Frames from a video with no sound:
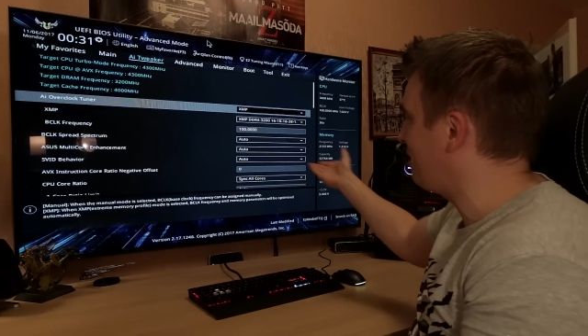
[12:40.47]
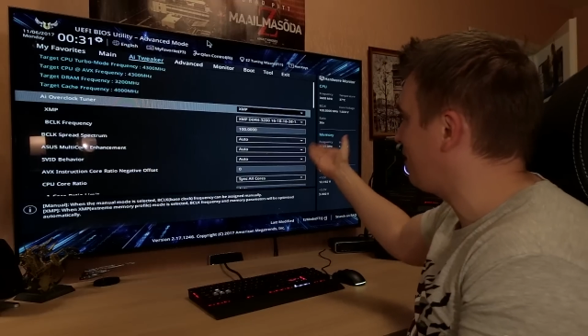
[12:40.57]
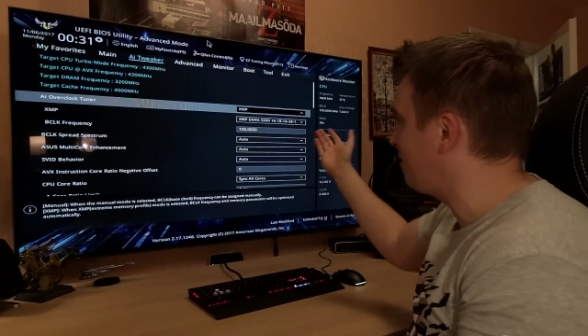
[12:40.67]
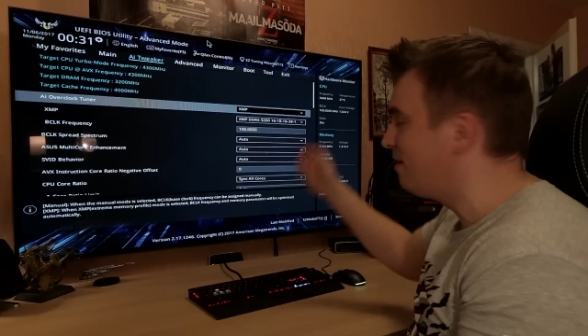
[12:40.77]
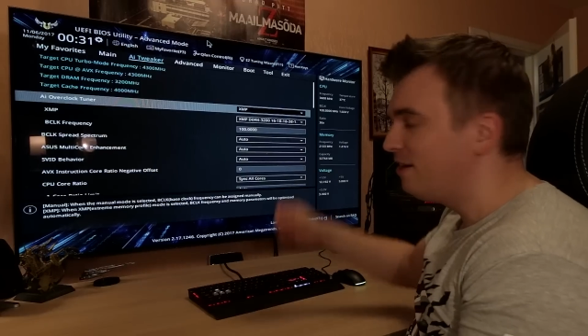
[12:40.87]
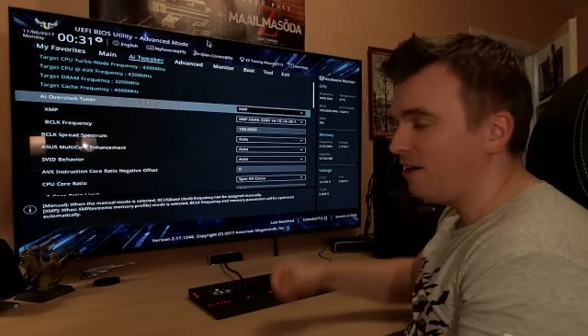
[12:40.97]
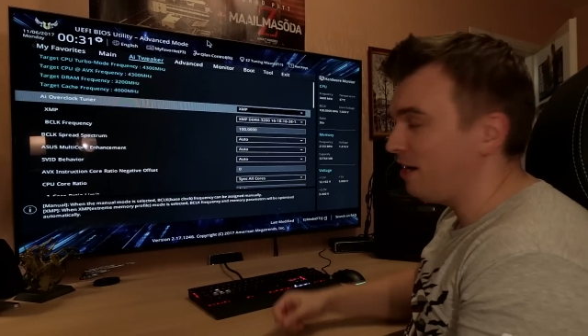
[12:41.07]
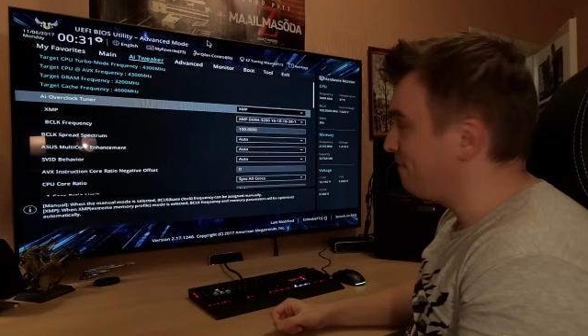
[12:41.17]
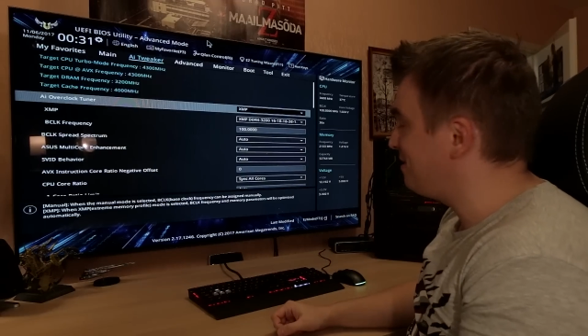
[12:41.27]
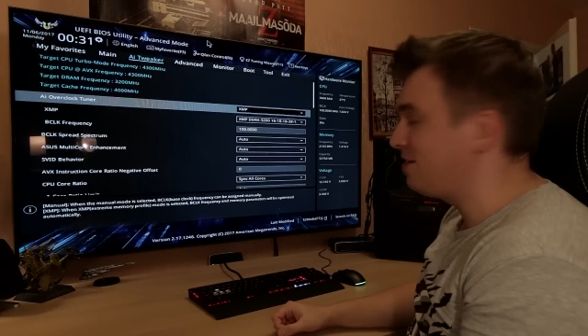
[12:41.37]
here, I
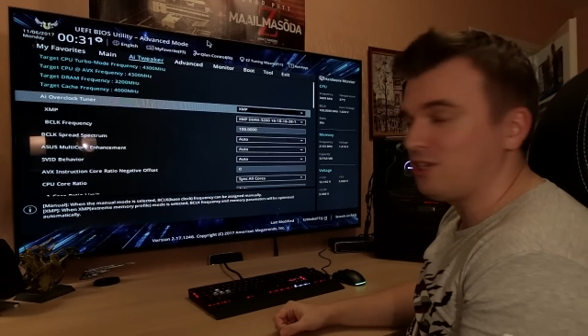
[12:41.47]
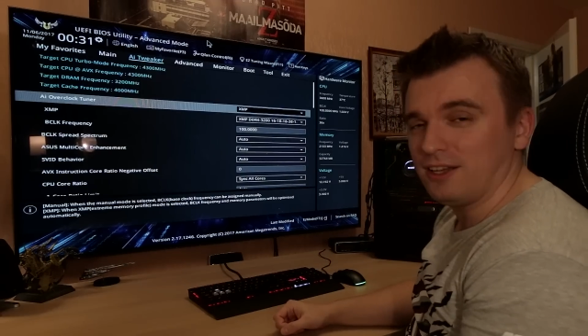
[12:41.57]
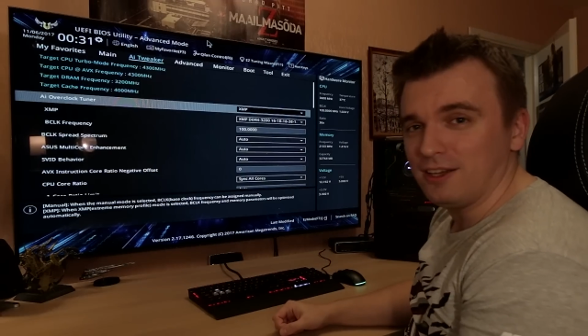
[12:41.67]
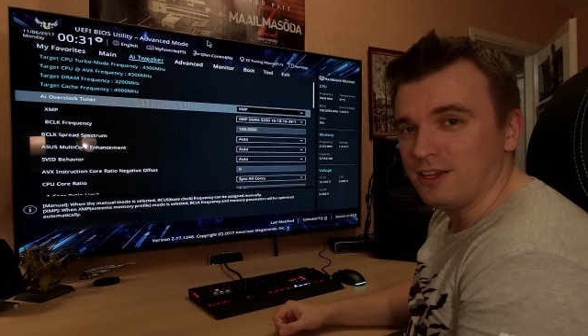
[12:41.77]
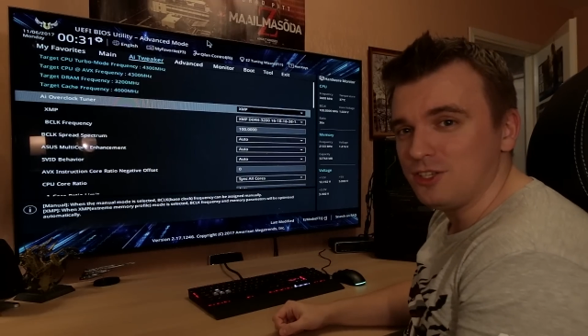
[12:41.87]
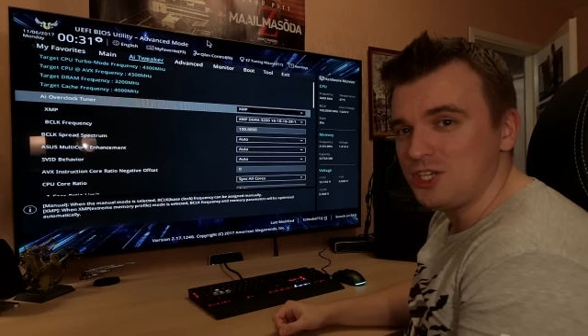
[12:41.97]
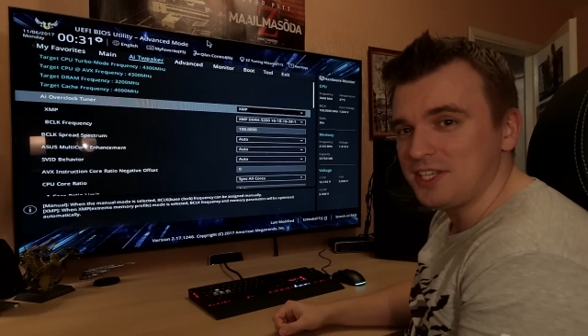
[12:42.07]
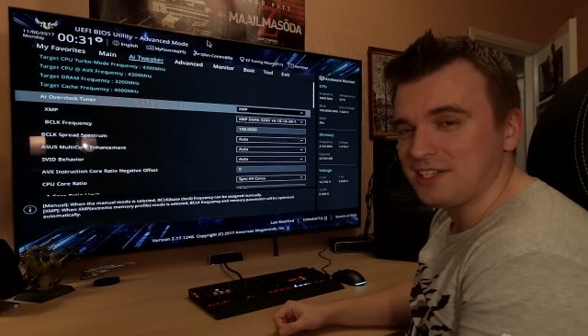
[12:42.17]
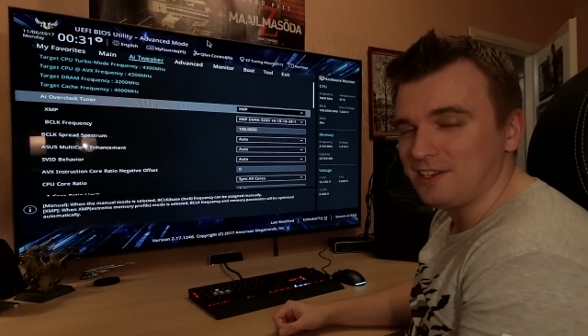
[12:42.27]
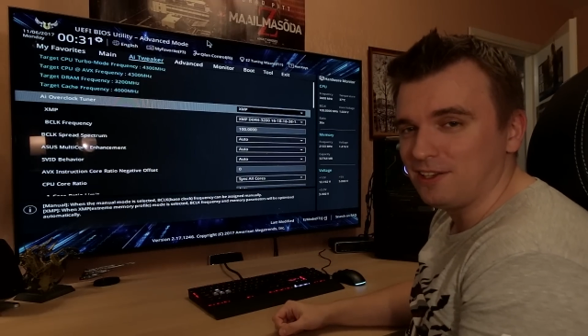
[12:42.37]
have the
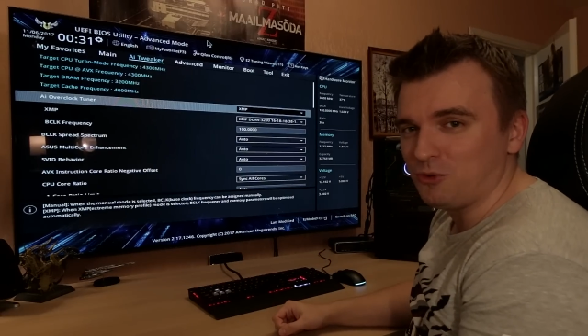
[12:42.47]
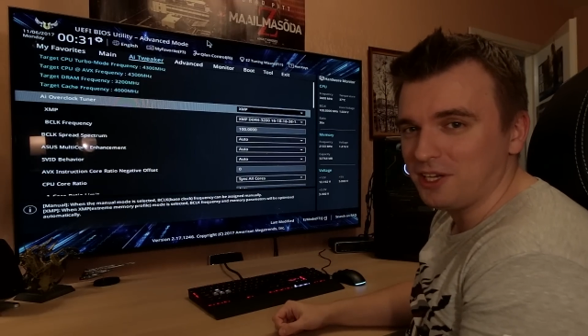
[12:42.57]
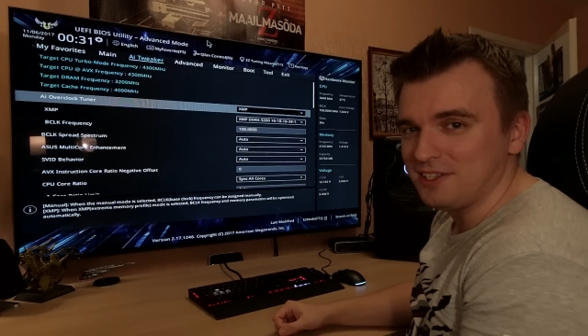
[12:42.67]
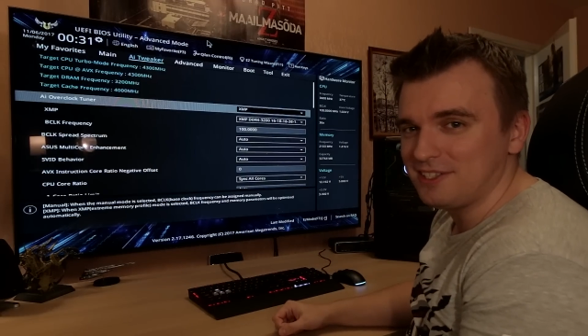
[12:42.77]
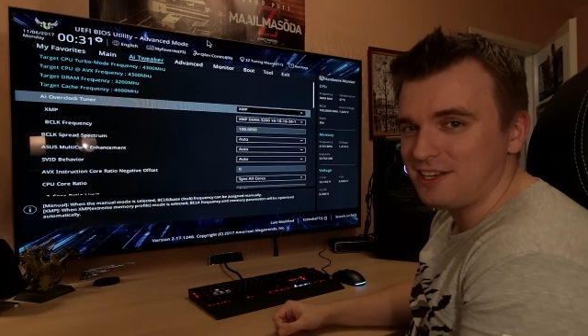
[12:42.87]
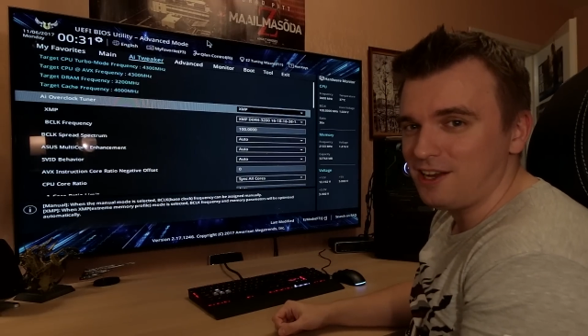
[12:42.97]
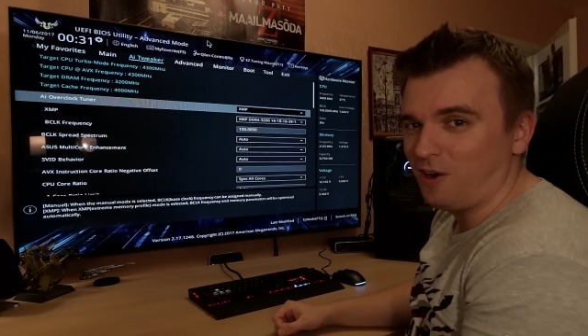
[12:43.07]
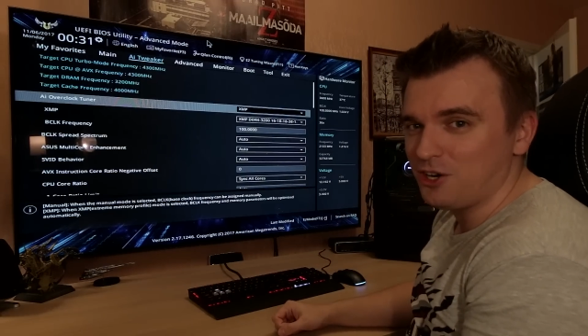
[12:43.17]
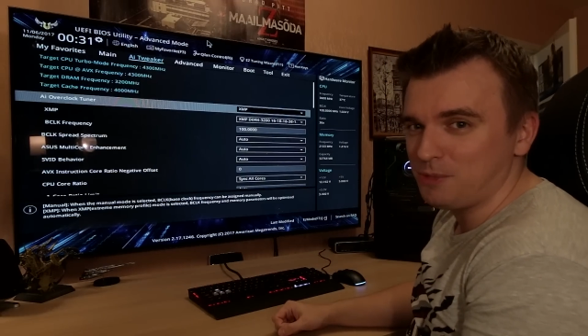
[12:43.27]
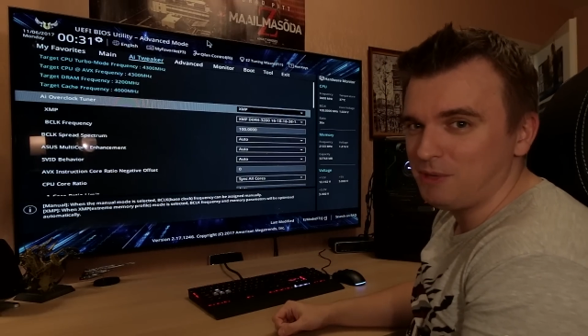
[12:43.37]
G-Skill Trident C
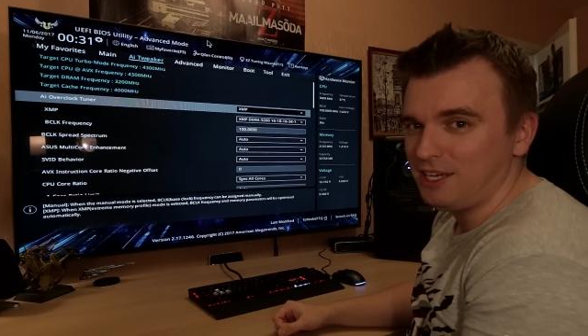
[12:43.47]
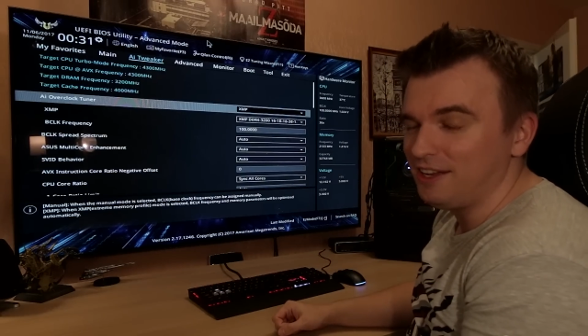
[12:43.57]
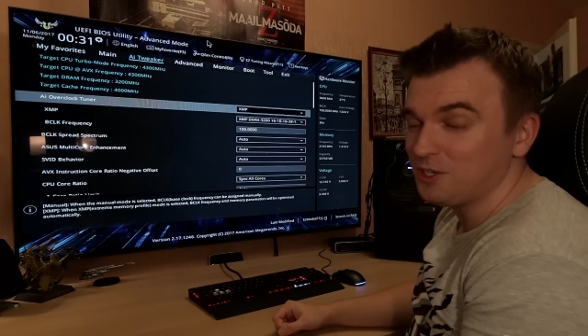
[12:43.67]
RGB